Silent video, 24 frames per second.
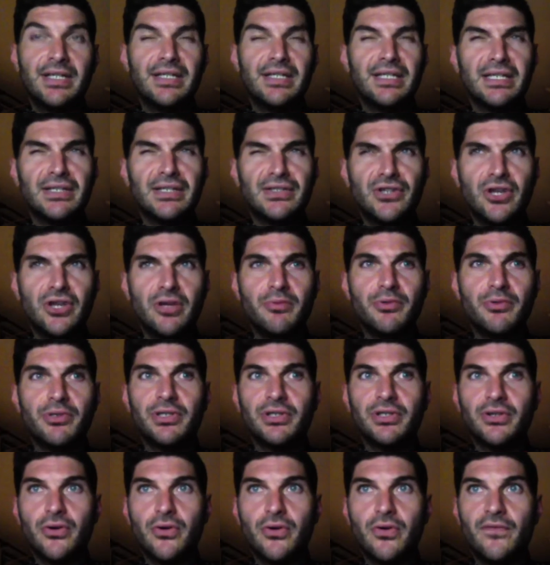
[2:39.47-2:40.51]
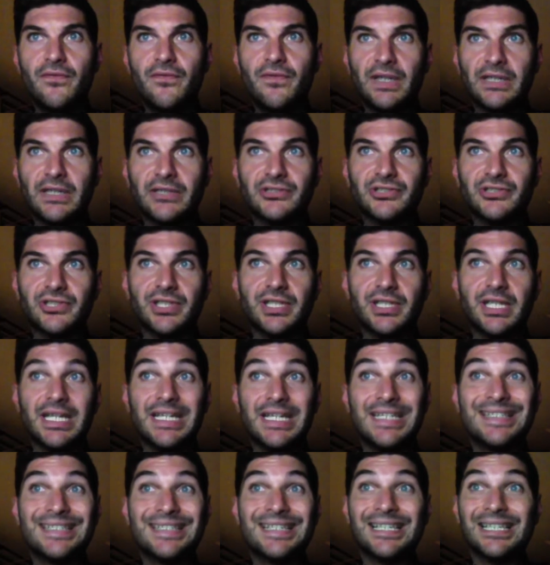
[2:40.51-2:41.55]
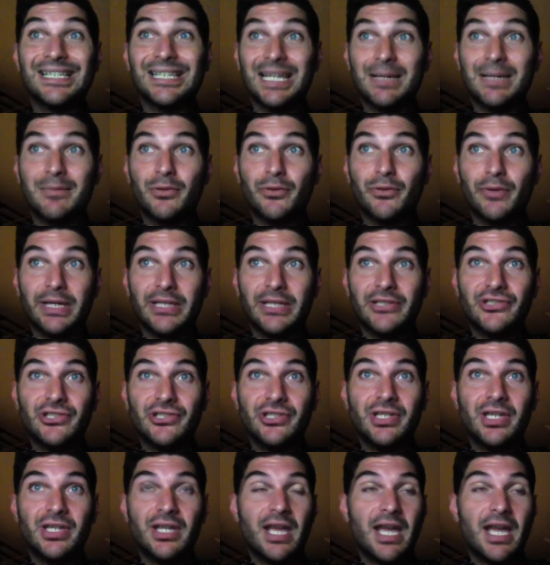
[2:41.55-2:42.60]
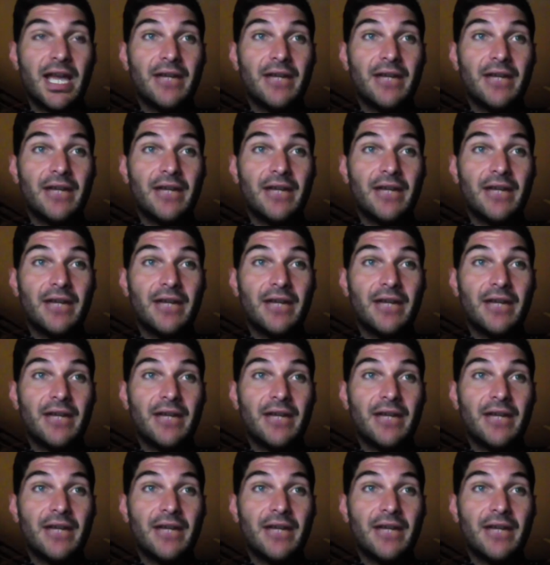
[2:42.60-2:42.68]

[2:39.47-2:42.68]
the interpreted core function is collaboration